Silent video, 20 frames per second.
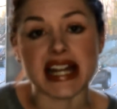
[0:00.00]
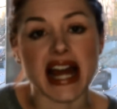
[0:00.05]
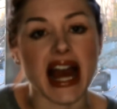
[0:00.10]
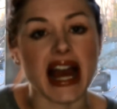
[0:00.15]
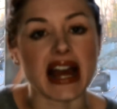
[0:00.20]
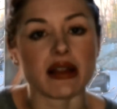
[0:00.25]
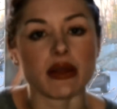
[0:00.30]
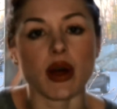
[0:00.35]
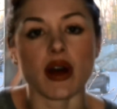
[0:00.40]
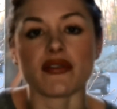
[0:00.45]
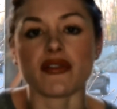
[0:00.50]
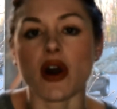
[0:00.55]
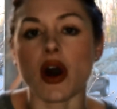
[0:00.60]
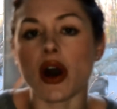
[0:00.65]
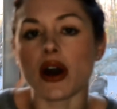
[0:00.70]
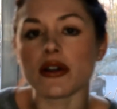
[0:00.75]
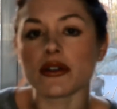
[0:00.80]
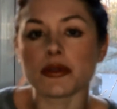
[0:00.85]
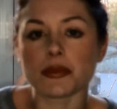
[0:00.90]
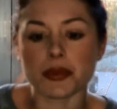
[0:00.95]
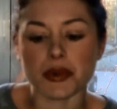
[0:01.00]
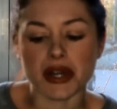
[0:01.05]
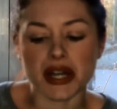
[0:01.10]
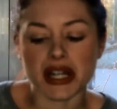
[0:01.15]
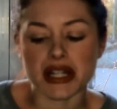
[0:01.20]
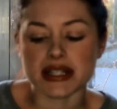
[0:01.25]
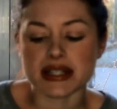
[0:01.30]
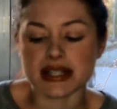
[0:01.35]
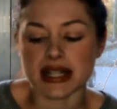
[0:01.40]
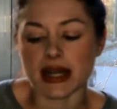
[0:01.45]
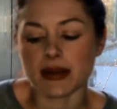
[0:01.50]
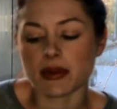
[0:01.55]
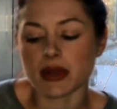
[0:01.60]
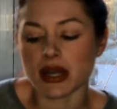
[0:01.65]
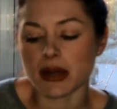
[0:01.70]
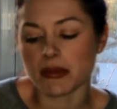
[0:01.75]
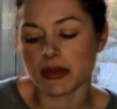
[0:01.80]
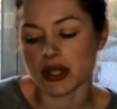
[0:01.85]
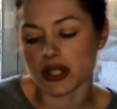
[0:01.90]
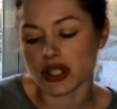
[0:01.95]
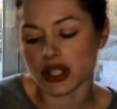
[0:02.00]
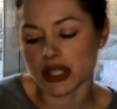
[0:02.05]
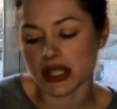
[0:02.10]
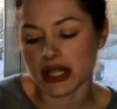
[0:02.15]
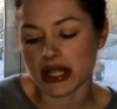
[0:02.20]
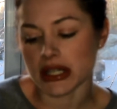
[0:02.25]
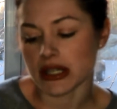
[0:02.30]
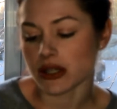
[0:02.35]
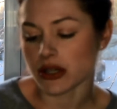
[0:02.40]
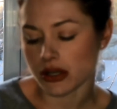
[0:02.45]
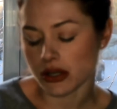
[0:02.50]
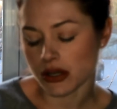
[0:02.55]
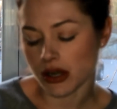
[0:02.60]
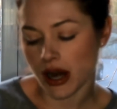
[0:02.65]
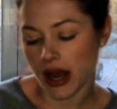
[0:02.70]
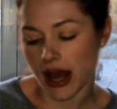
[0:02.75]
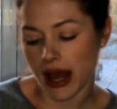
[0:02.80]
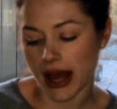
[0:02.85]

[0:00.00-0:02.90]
I love all the brands that I'm going to mention here.